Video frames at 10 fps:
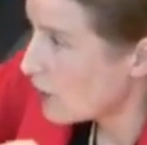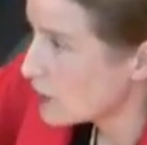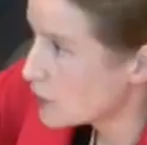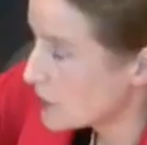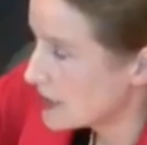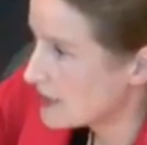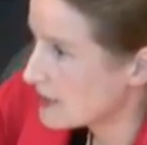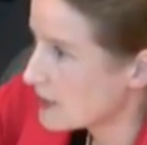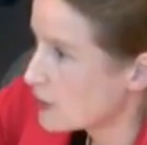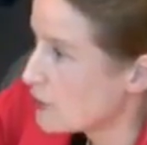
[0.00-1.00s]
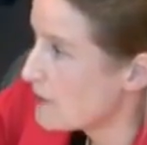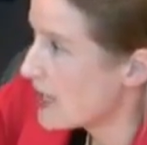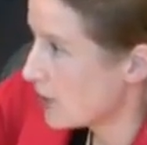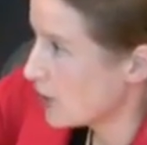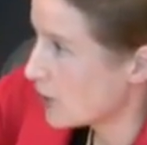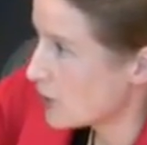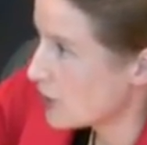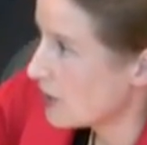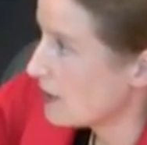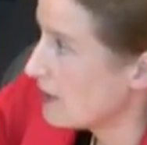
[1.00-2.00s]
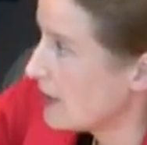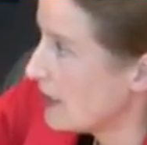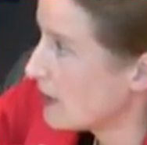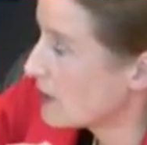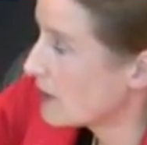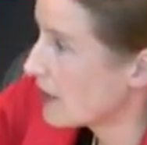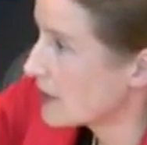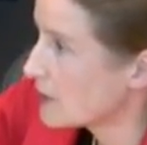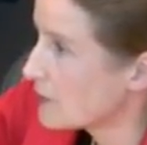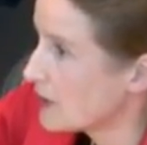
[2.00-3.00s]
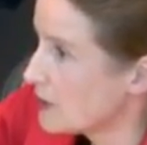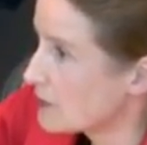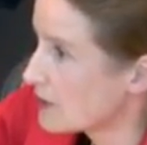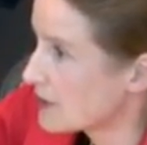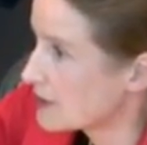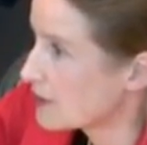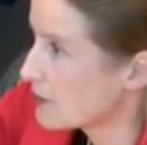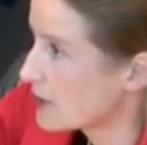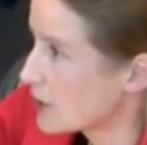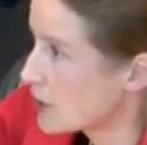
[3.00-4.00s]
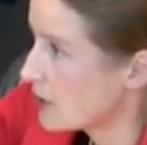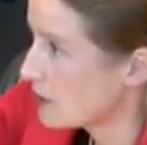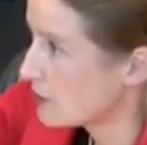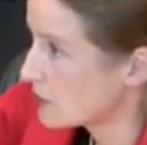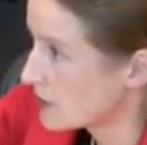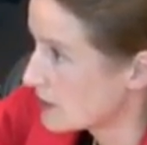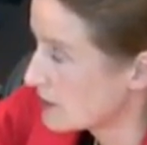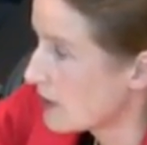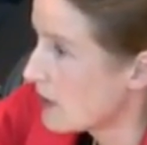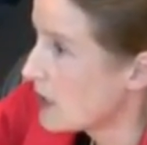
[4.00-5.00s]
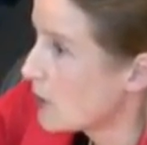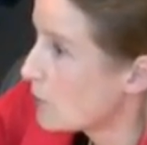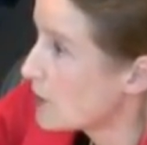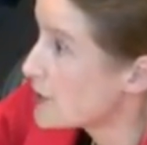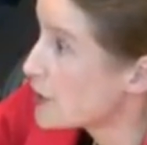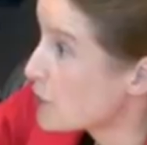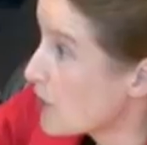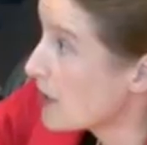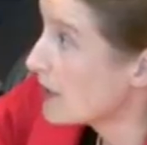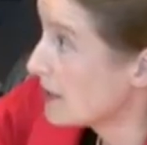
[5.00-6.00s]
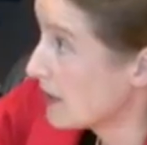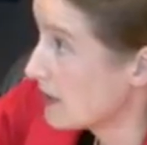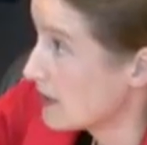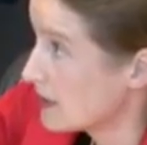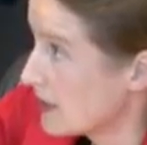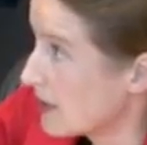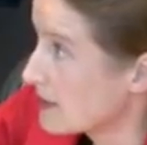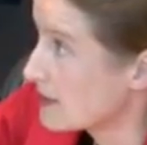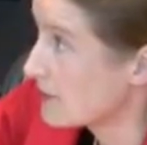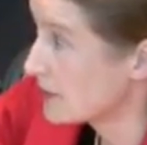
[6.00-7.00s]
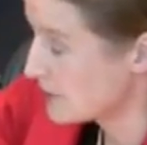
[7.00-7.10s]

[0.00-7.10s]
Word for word: conduits to manage the collective interests of their shareholders, which is why they are tax